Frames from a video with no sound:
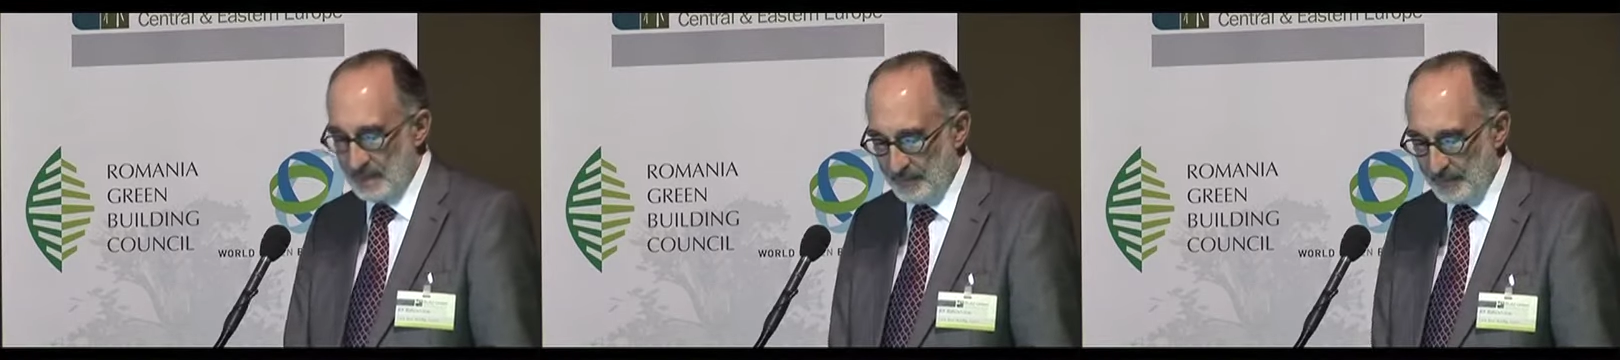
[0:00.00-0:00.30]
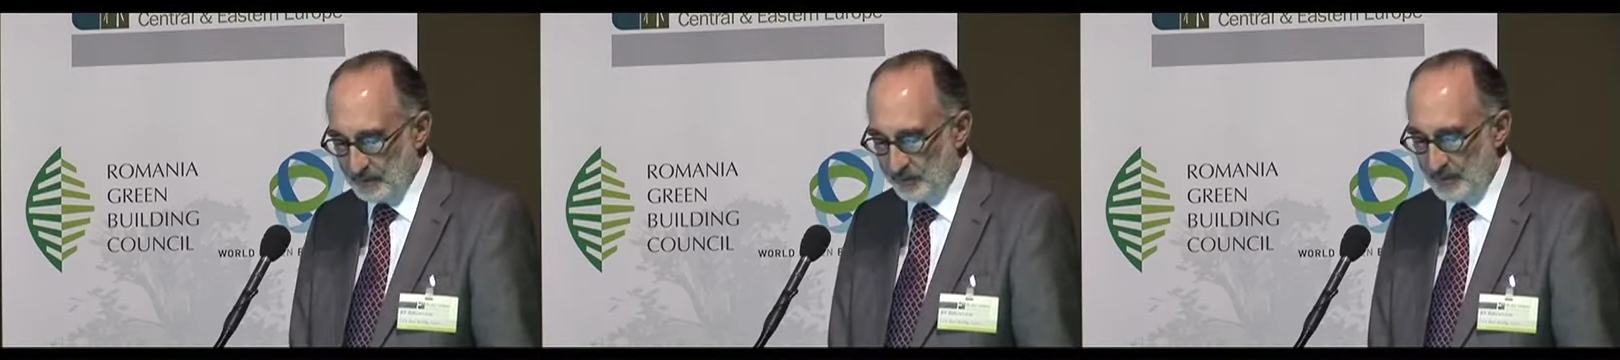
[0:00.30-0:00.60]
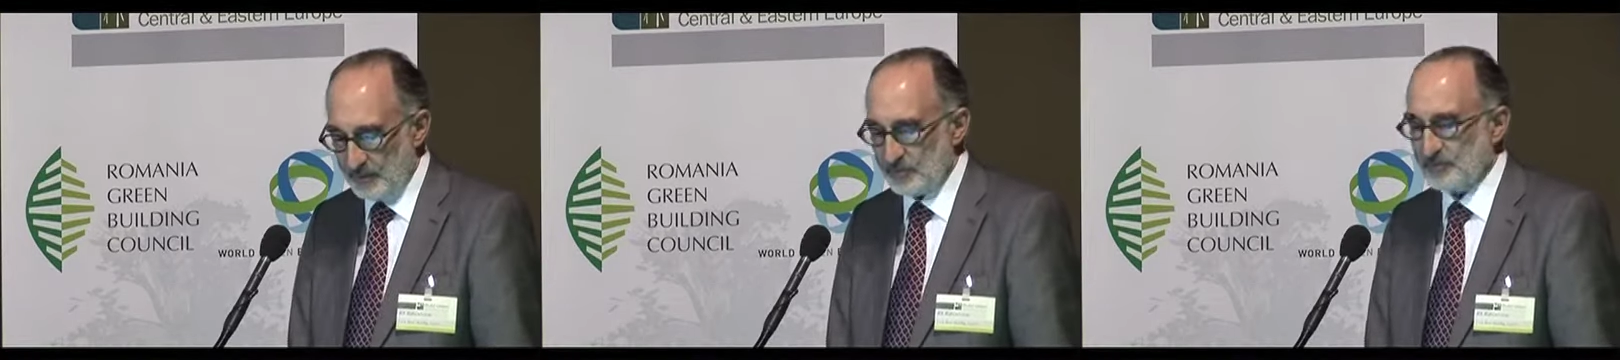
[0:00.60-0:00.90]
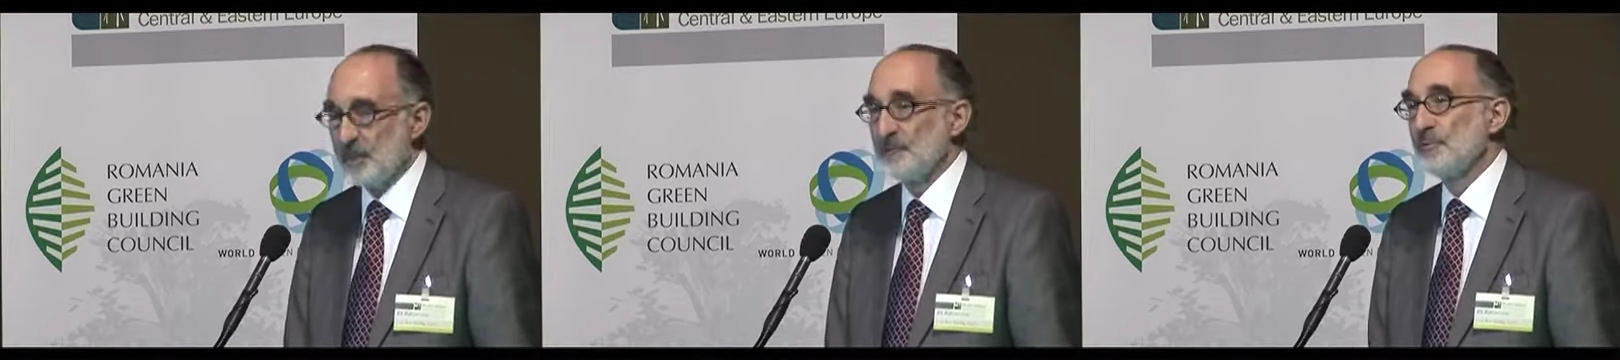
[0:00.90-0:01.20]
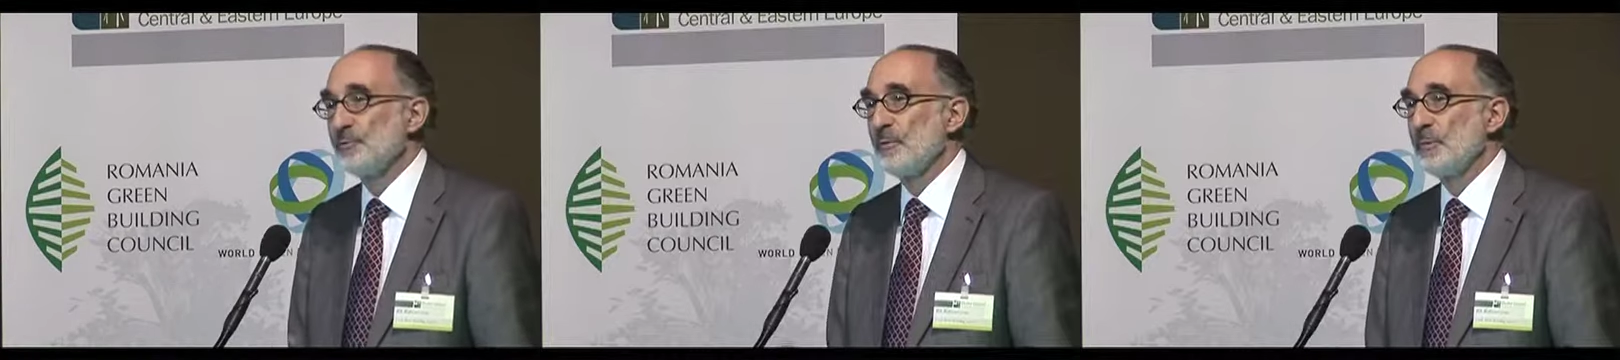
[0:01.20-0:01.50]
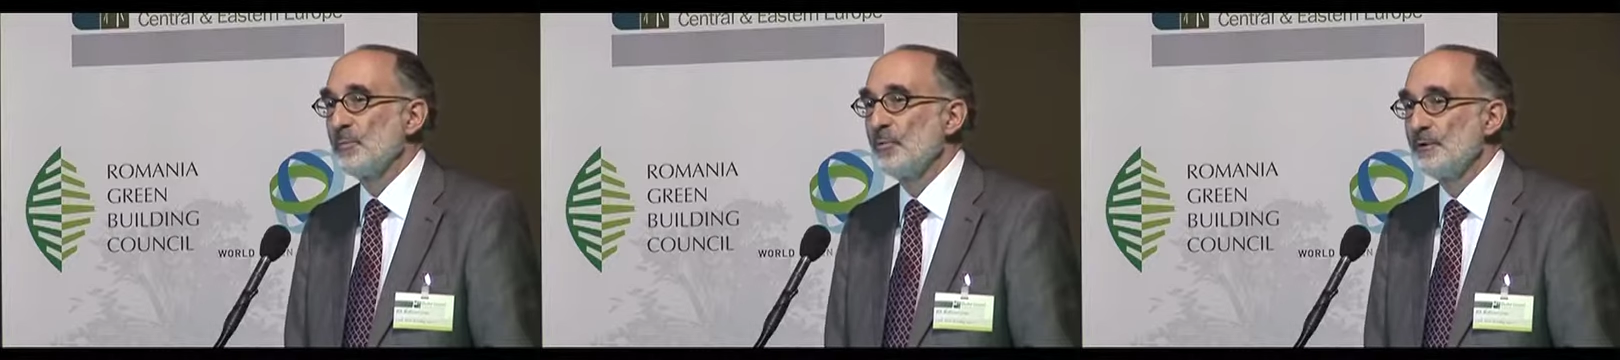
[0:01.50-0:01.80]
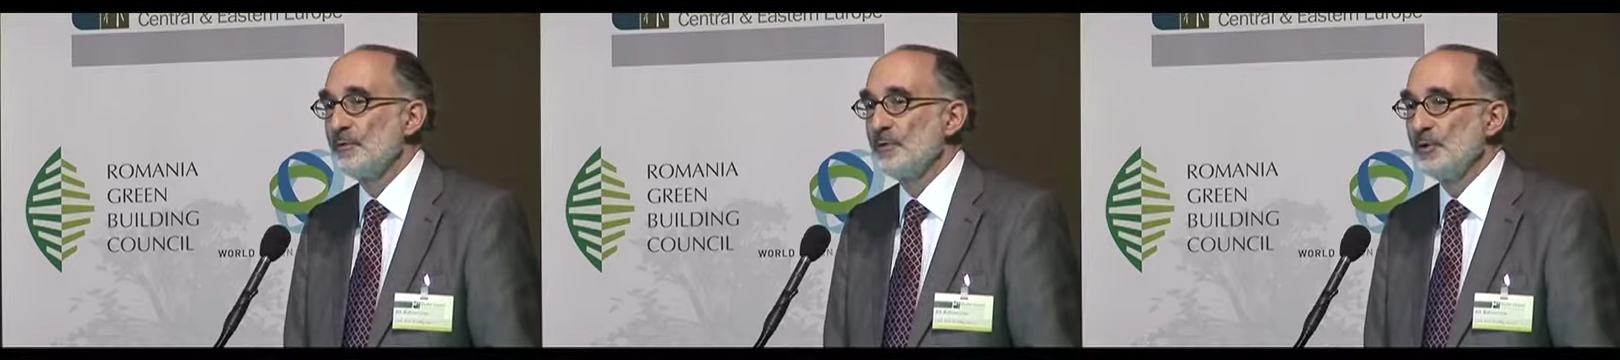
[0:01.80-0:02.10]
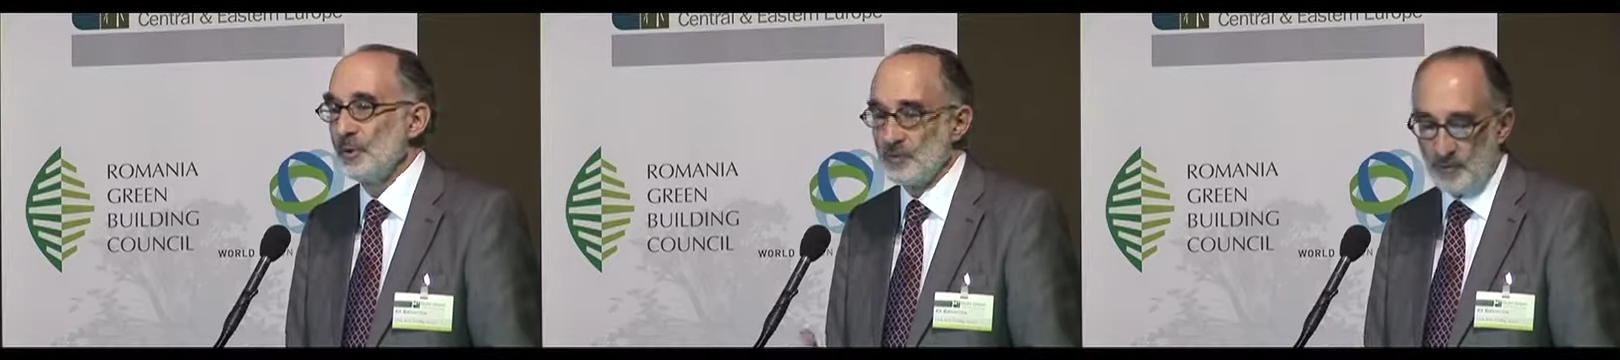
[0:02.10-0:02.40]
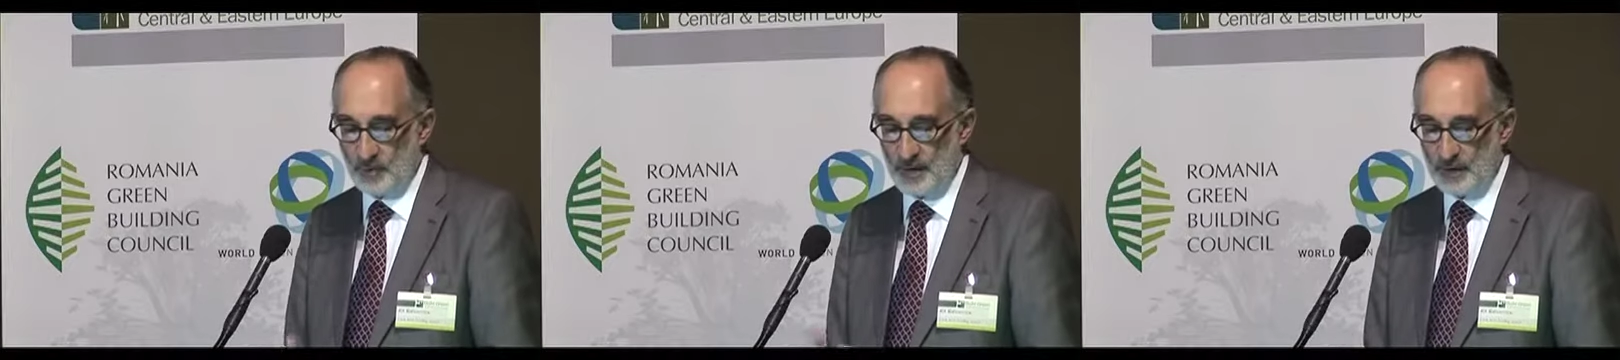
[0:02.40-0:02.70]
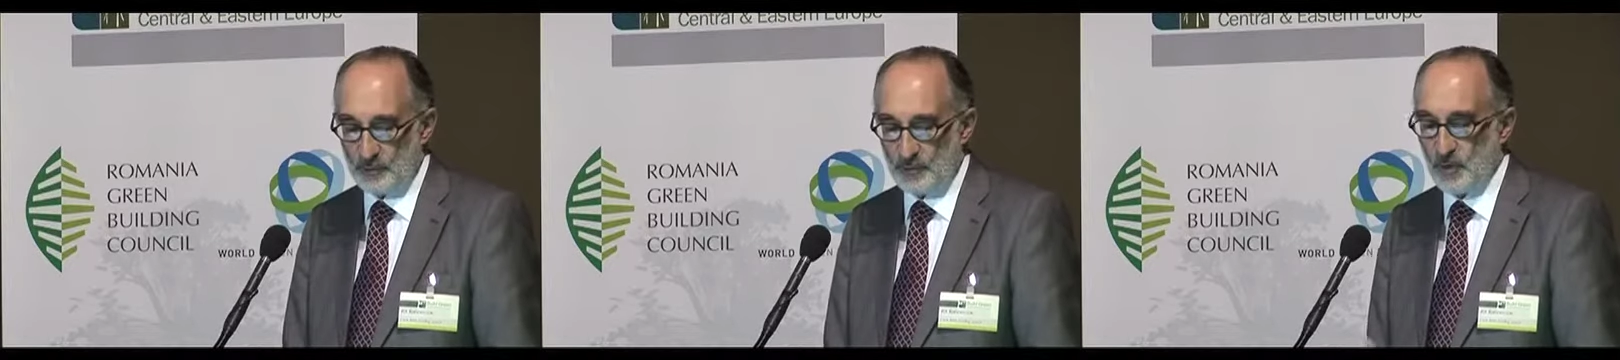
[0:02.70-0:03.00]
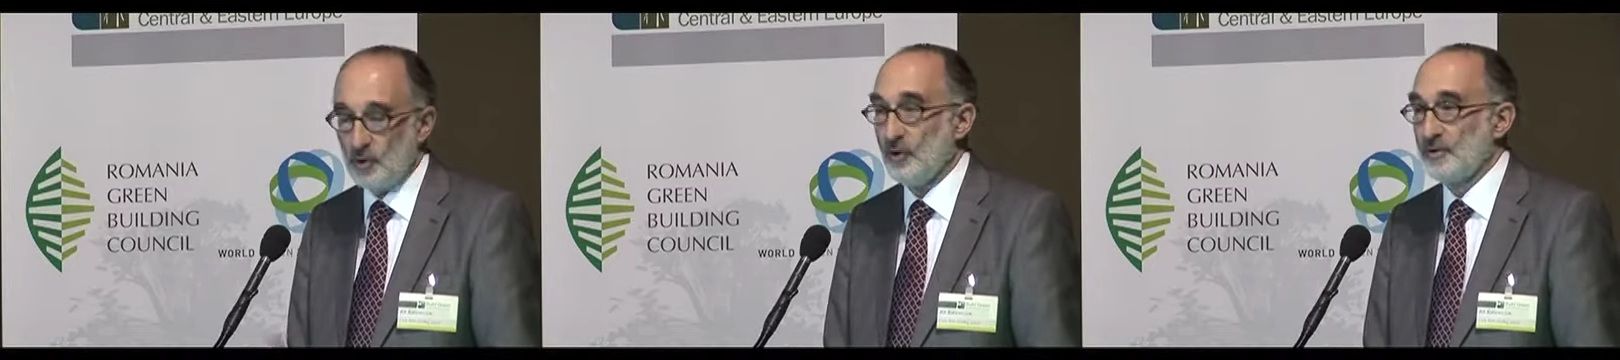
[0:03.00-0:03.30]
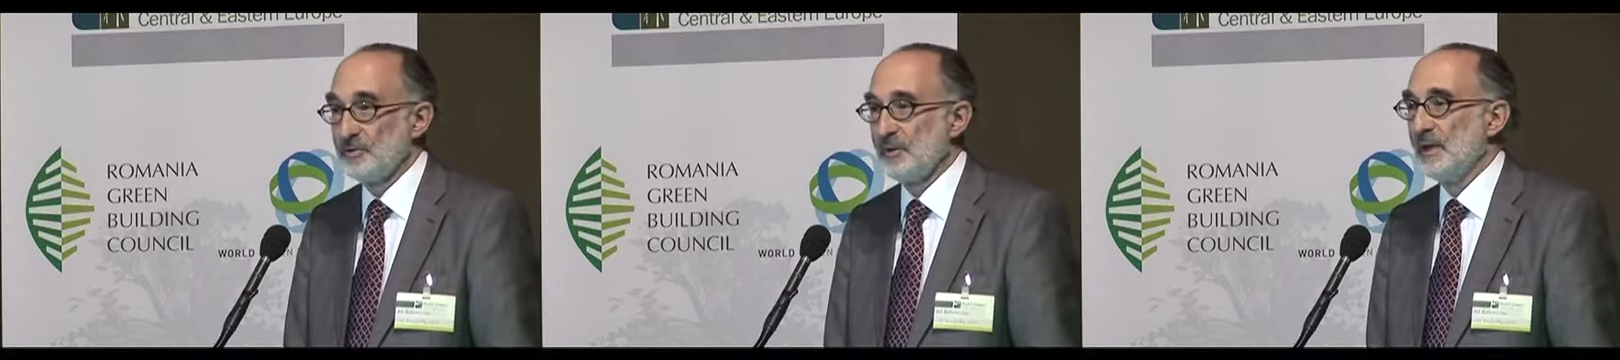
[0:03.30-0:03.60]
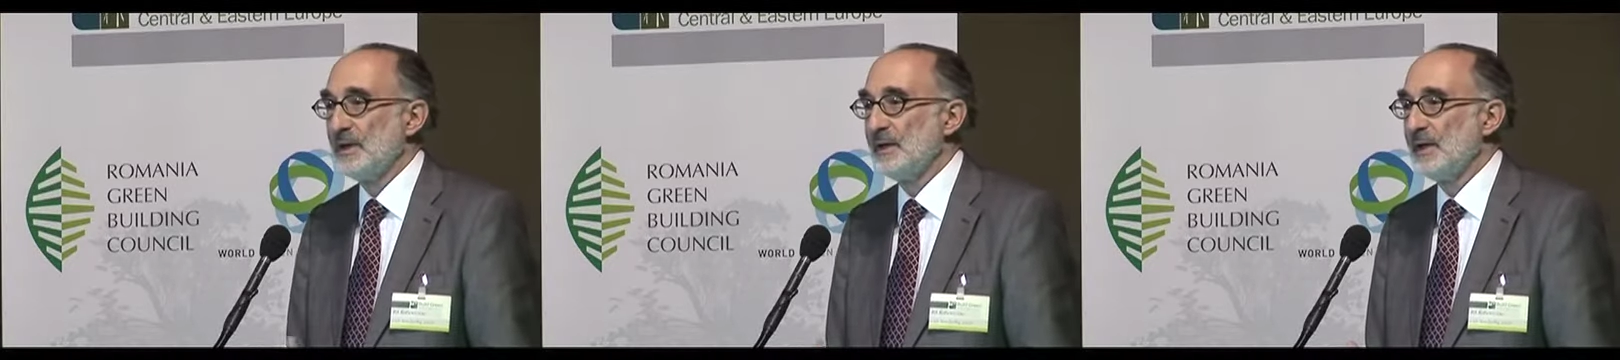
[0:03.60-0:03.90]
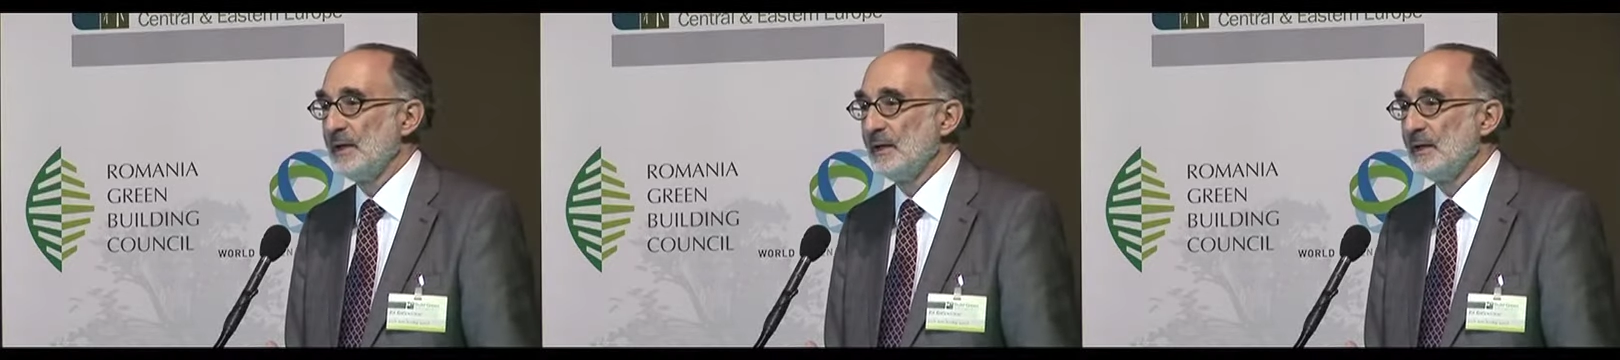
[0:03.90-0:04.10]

They clearly understand it from the point of view of energy cost and